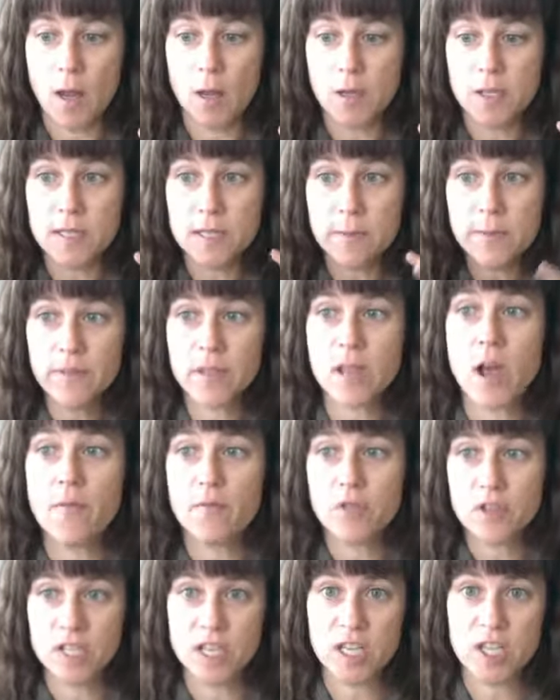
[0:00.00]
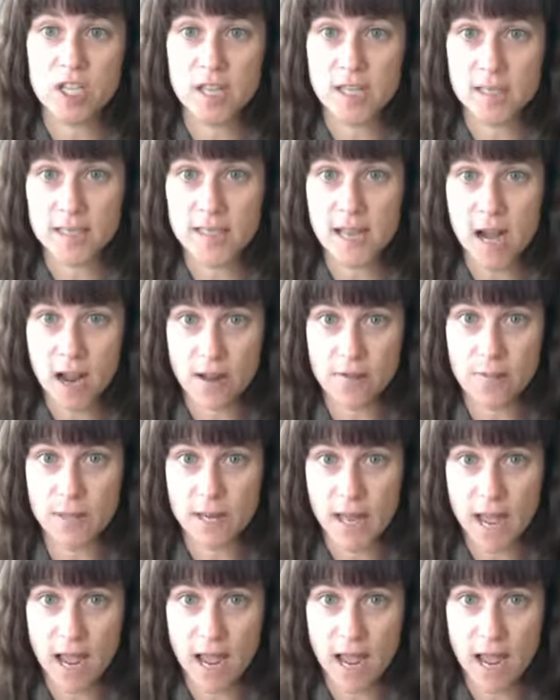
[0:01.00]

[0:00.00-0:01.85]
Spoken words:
some of the conversations that I've been